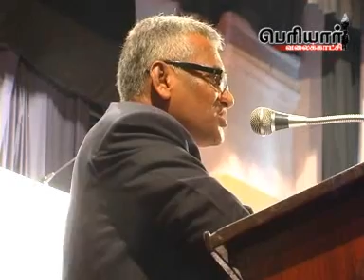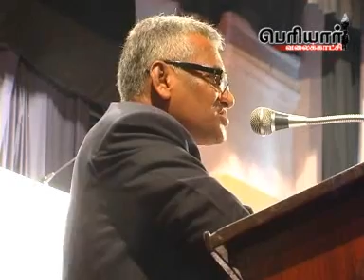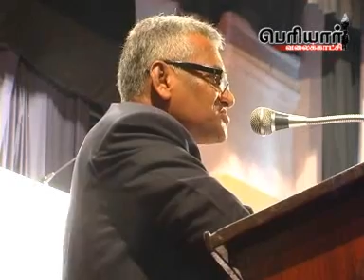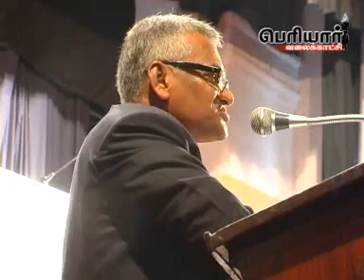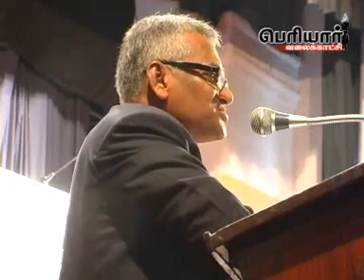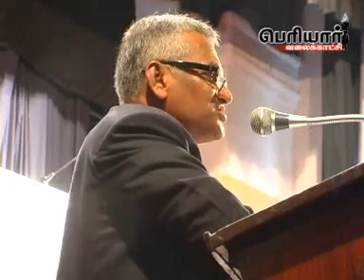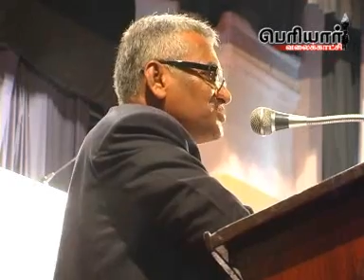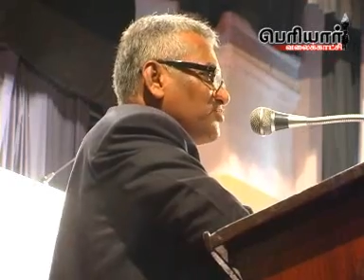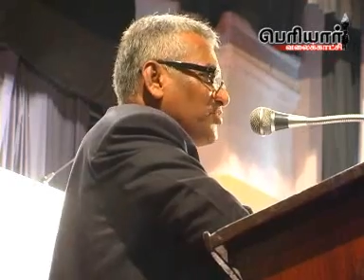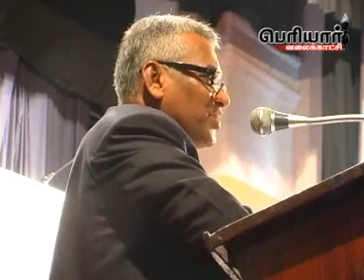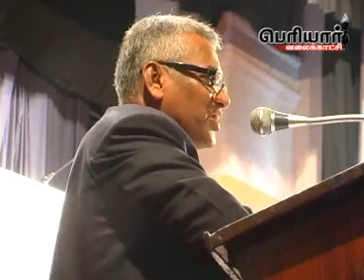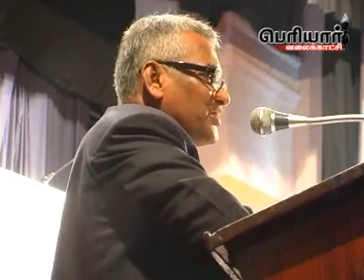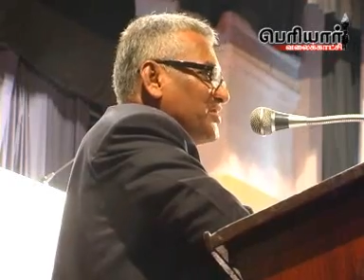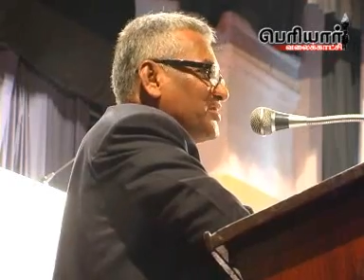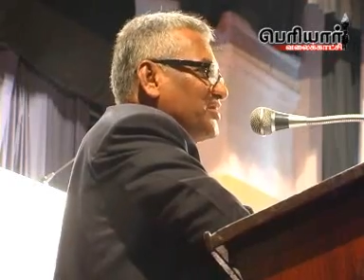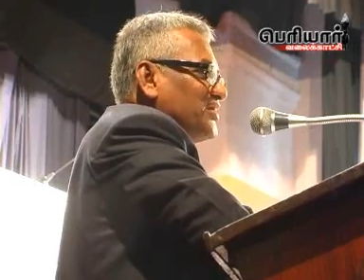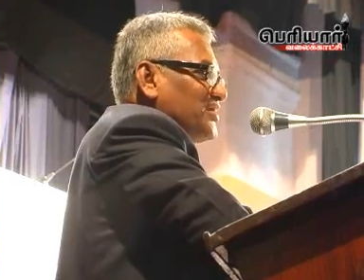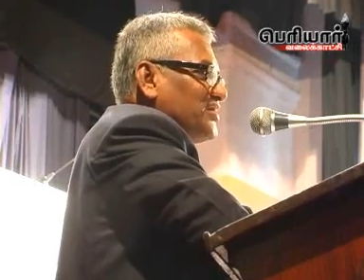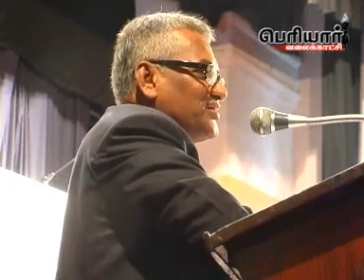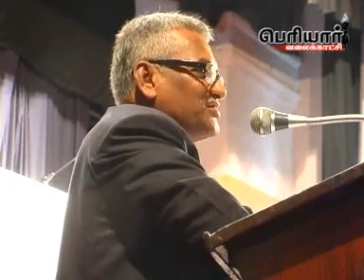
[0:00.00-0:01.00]
cots in my
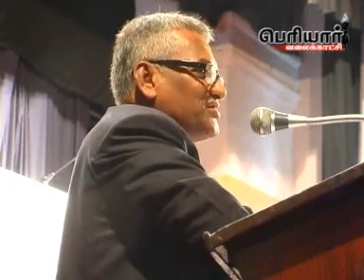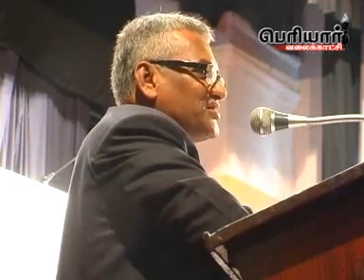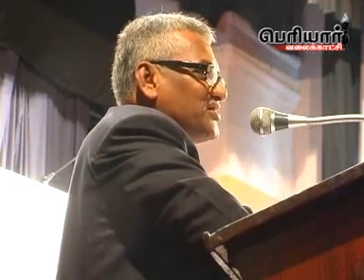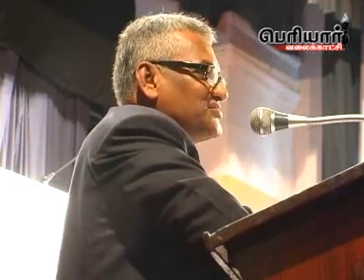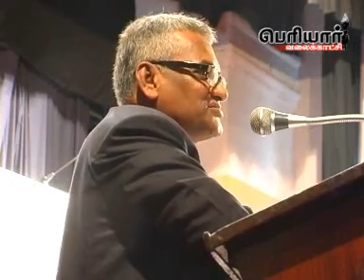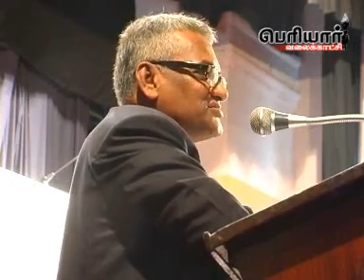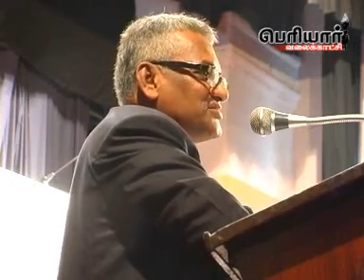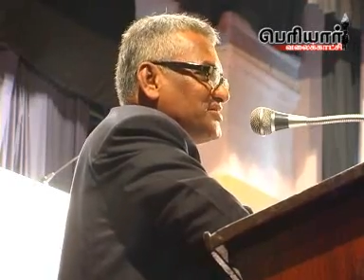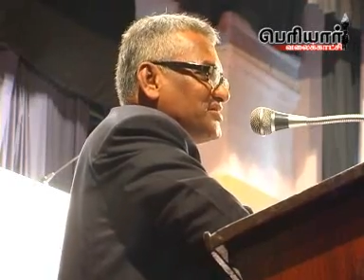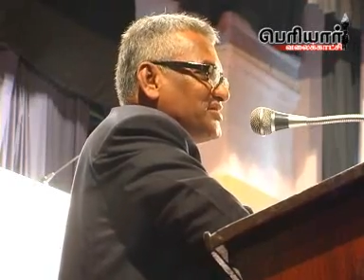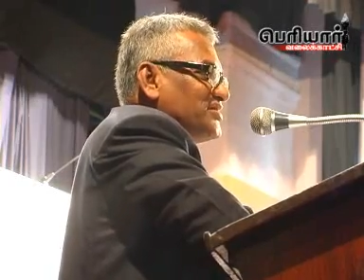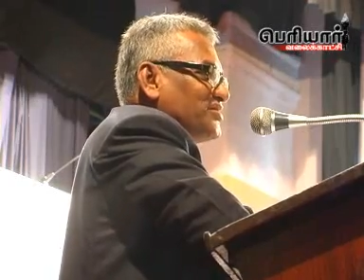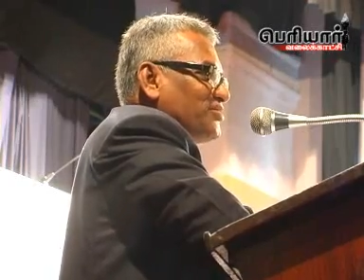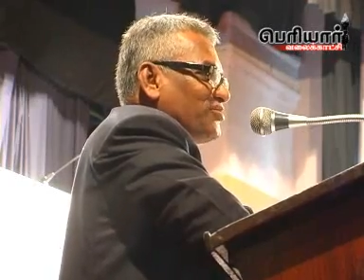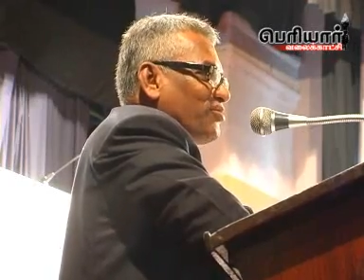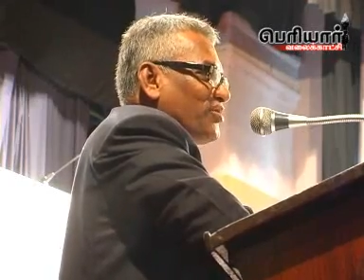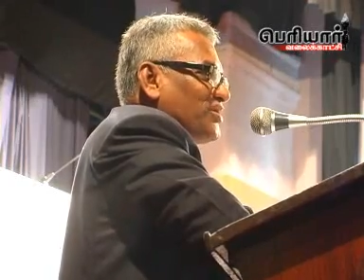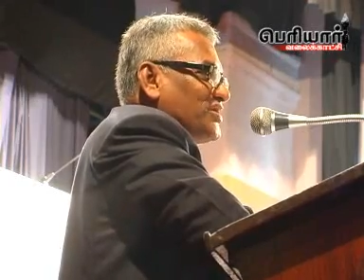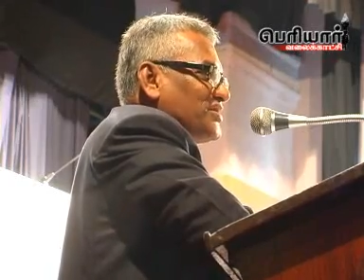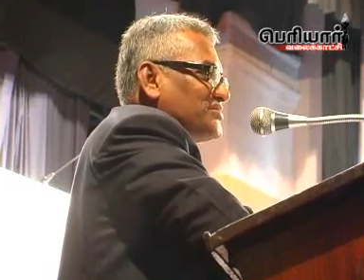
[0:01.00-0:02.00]

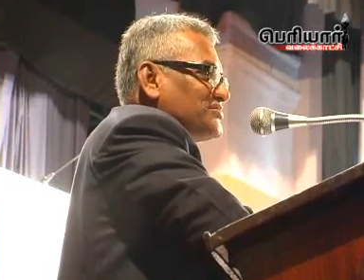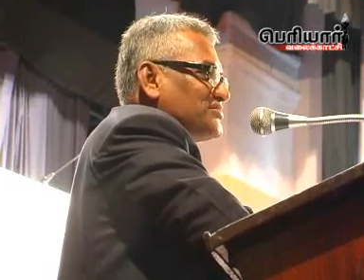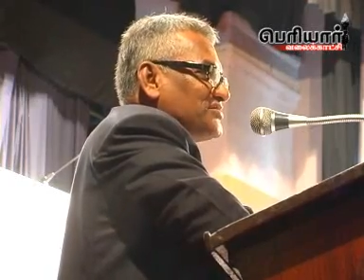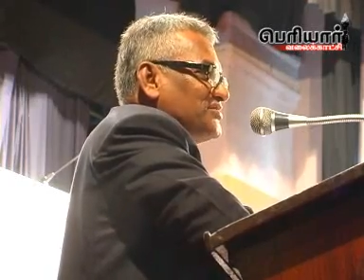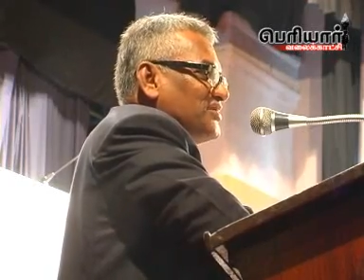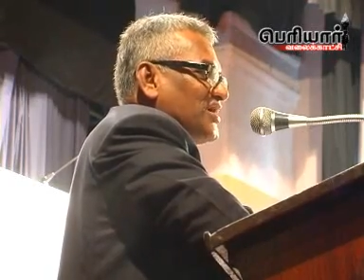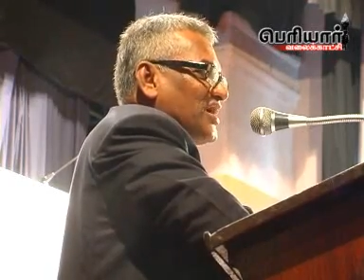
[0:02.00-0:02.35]
engineering college.